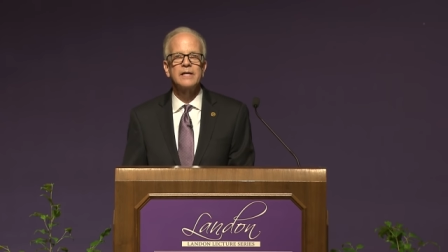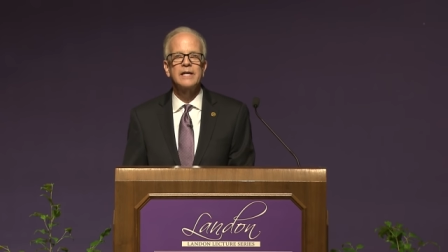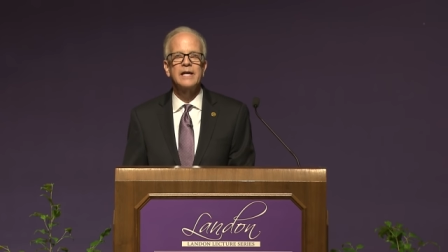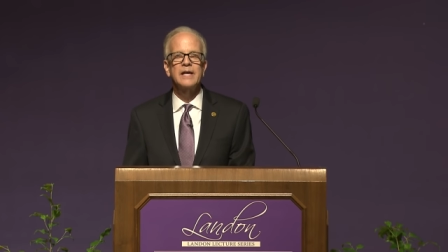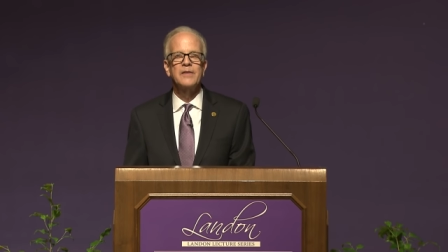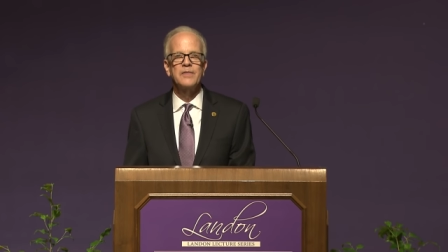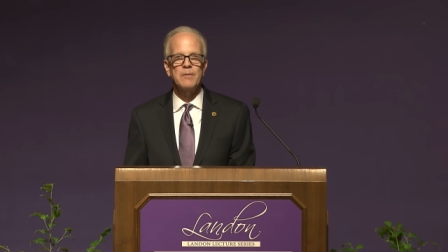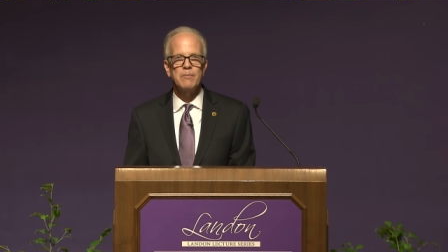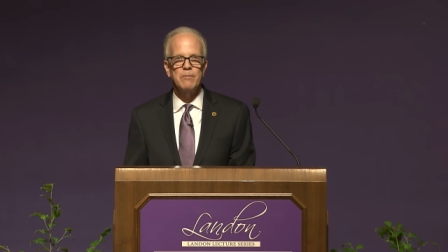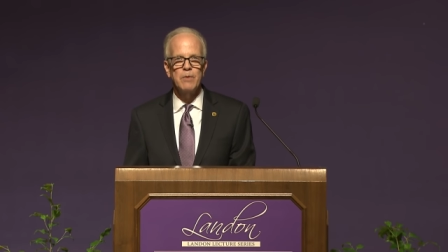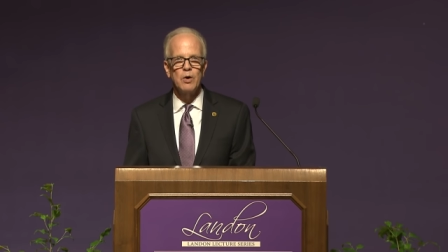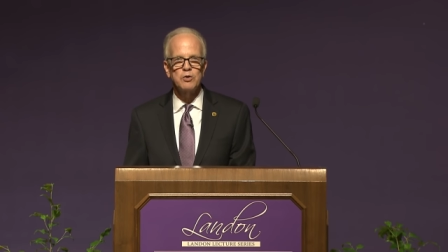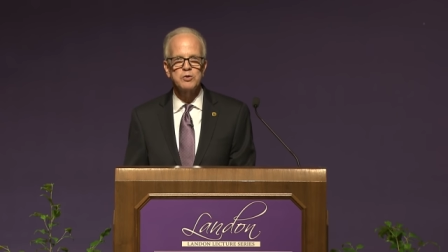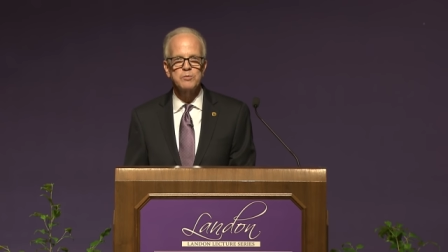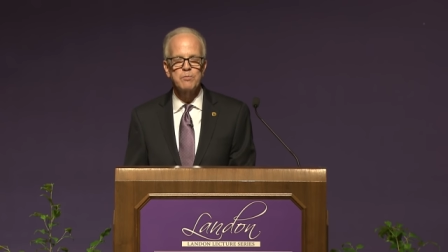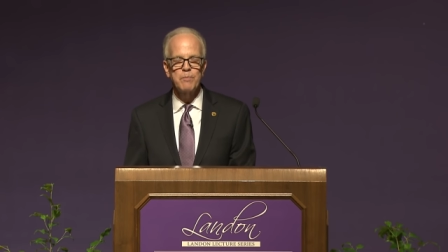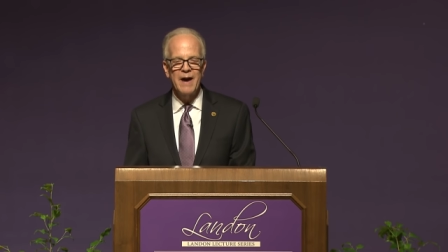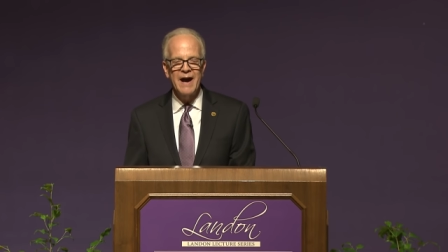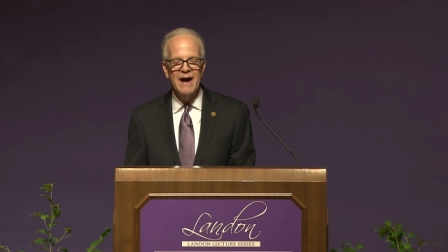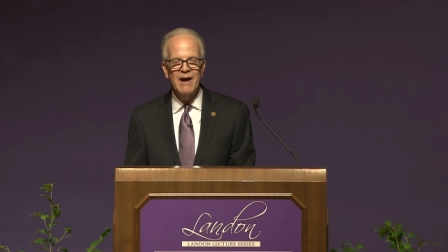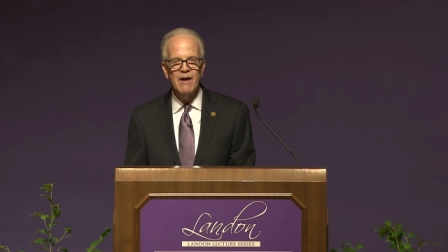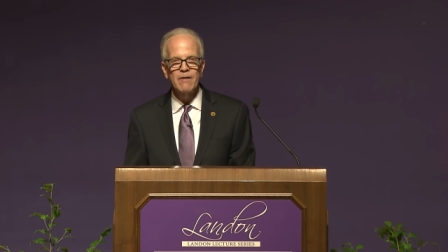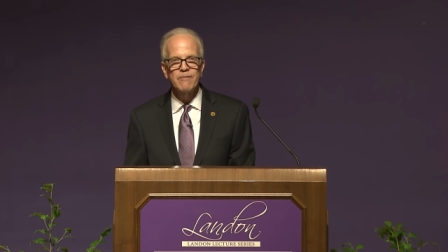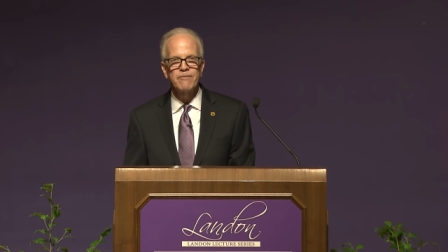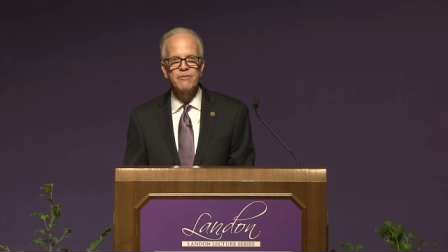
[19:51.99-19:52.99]
in the most
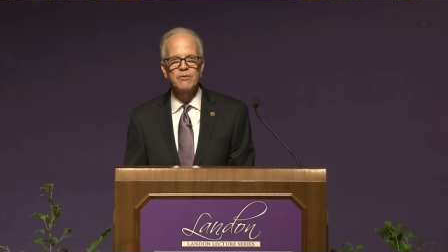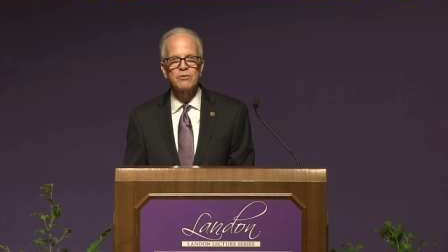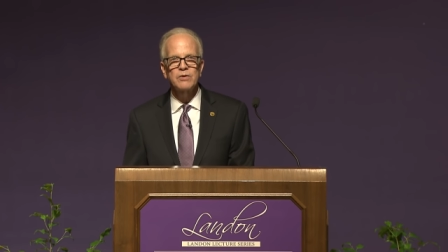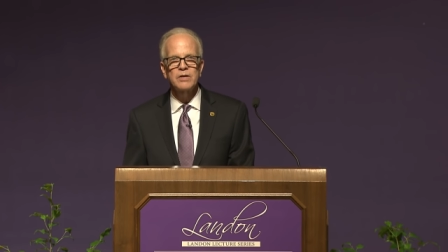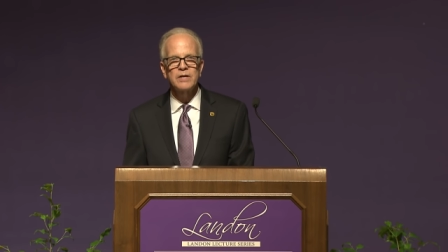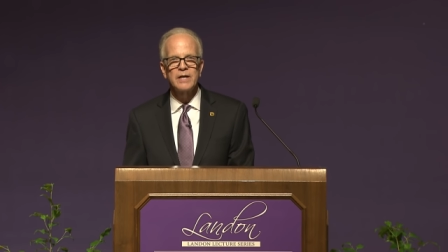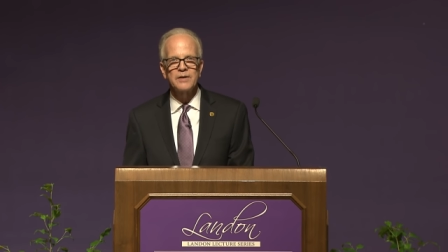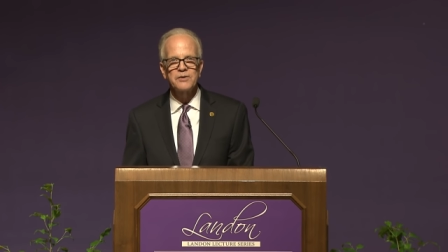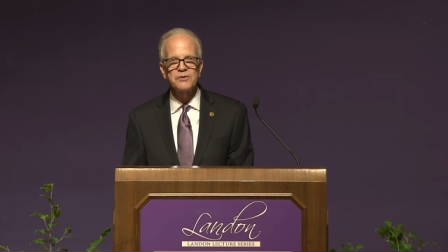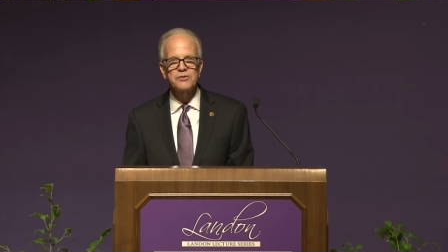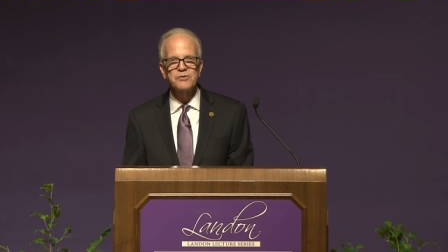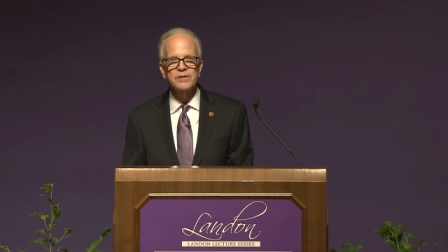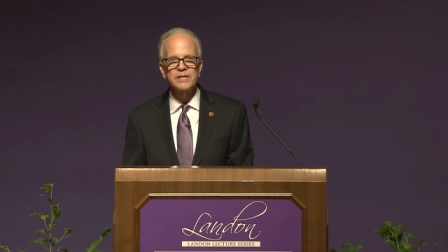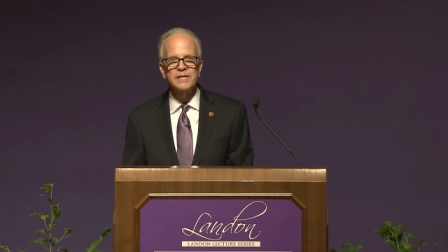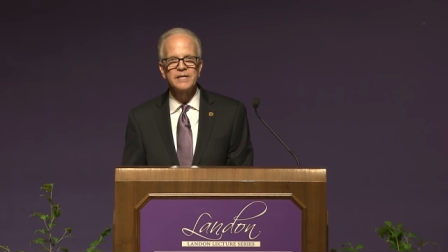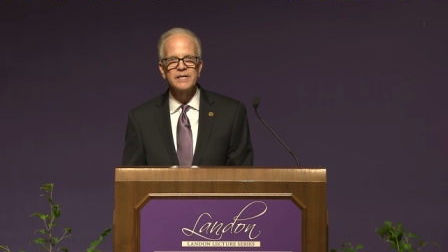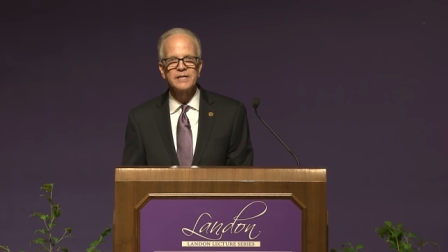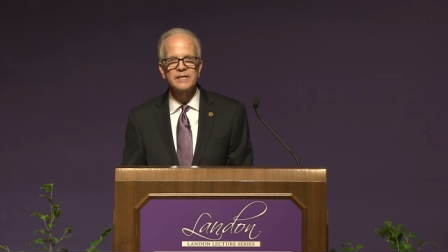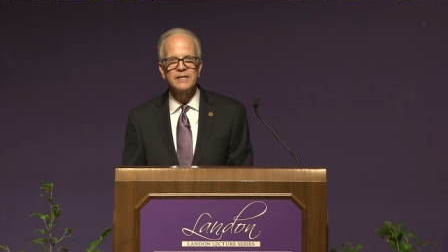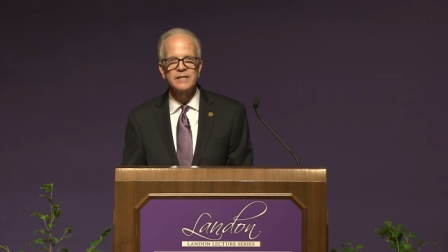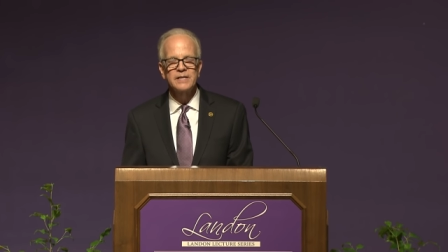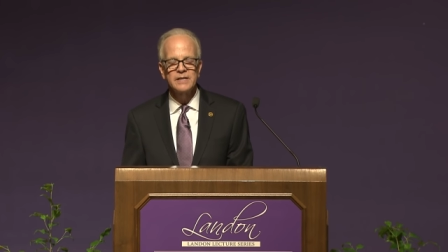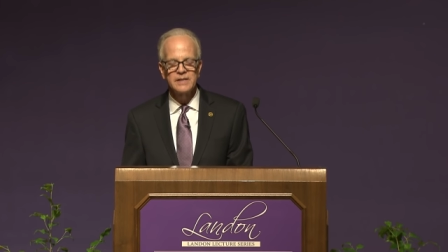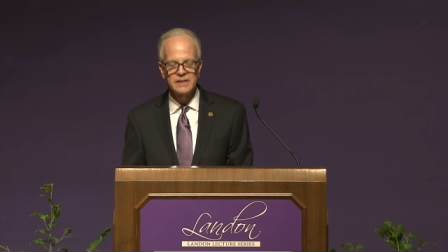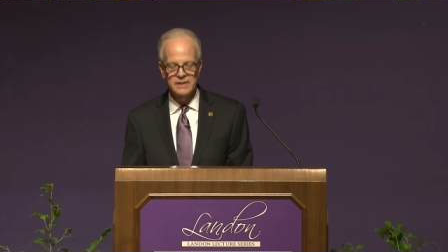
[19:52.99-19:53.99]
powerful country
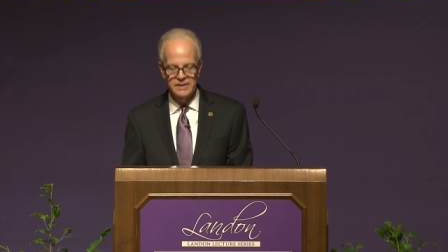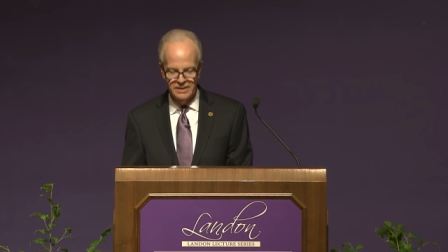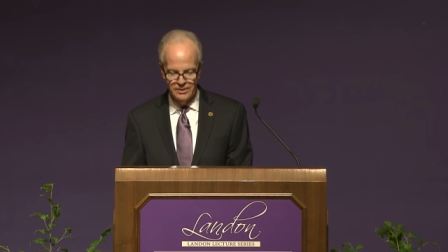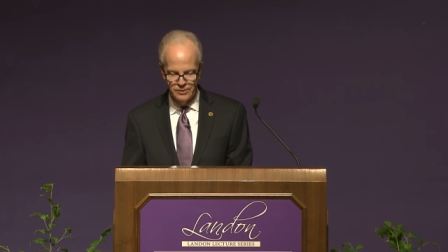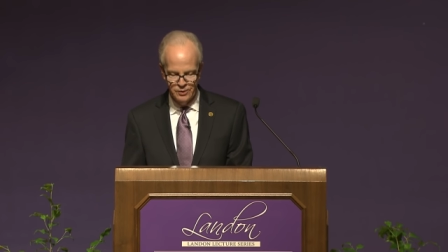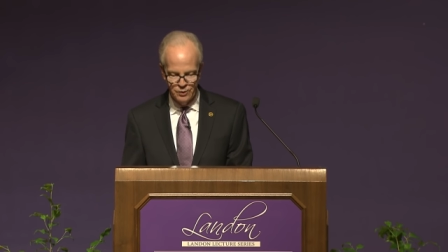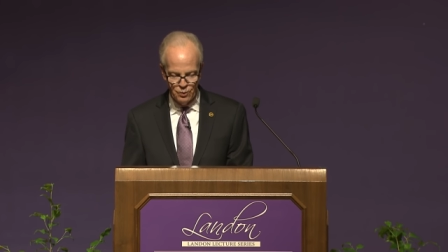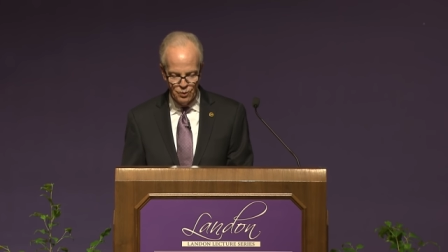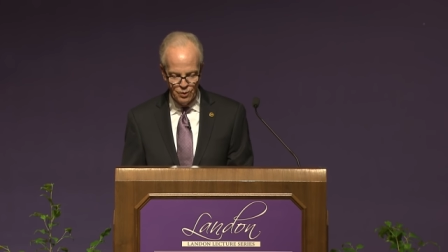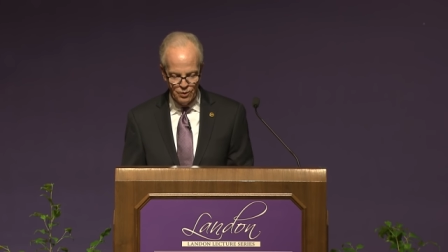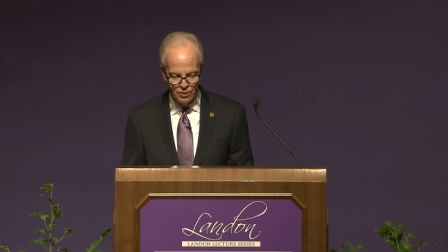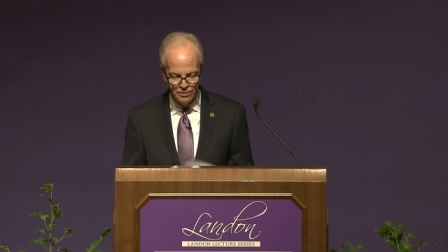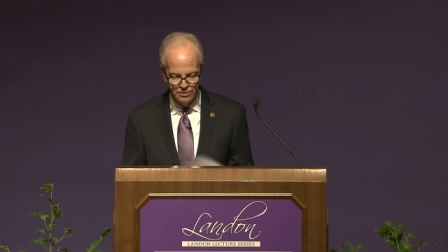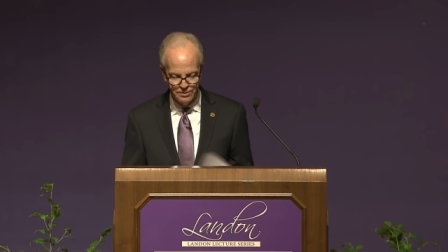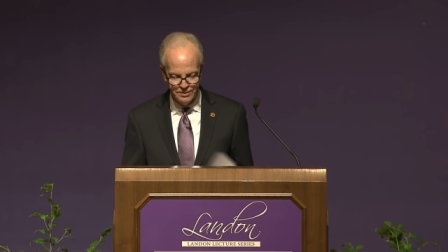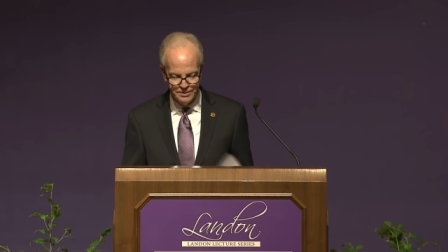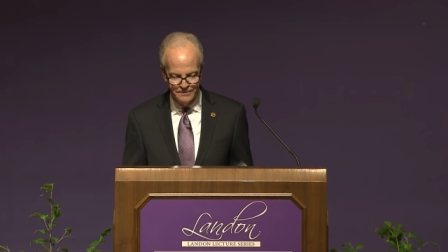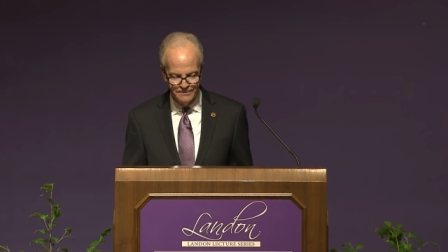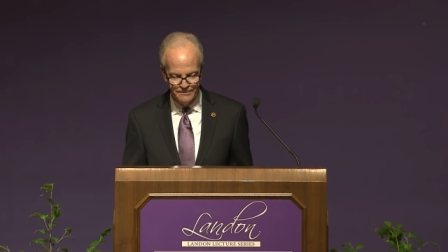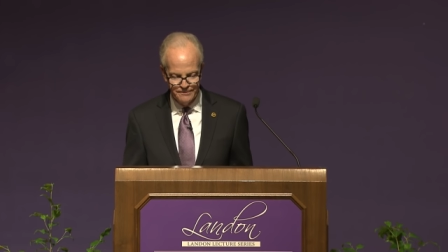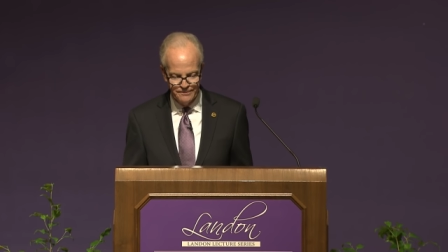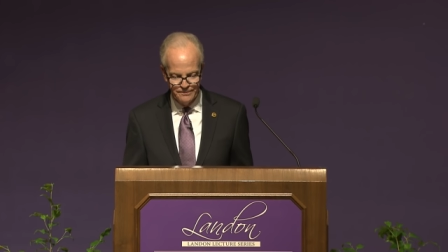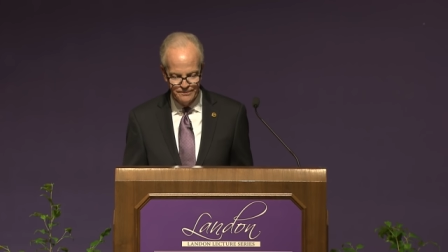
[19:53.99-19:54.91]
in the world.